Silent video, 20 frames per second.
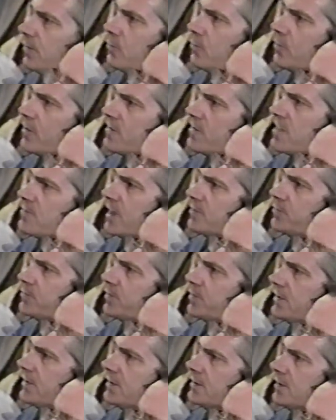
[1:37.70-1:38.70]
where they might
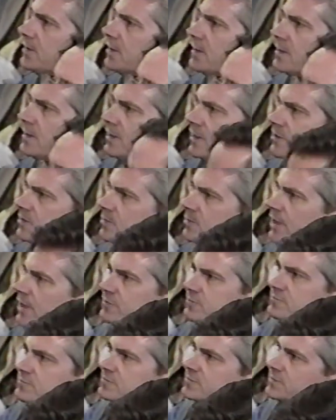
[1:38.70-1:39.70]
be, and
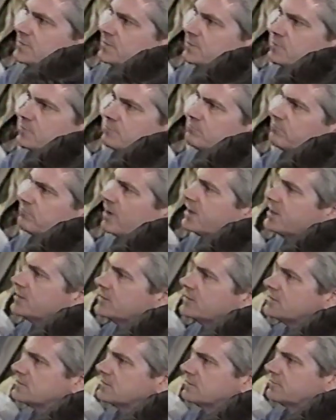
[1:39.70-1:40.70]
about the
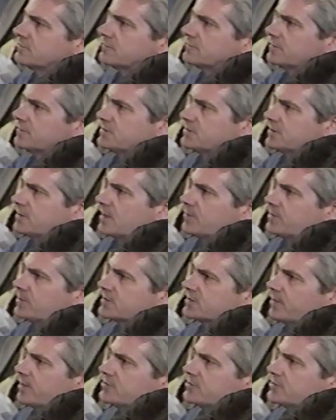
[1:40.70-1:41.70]
readiness of Saddam
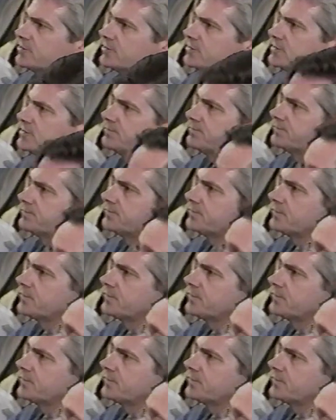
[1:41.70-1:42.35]
and his commanders to use them?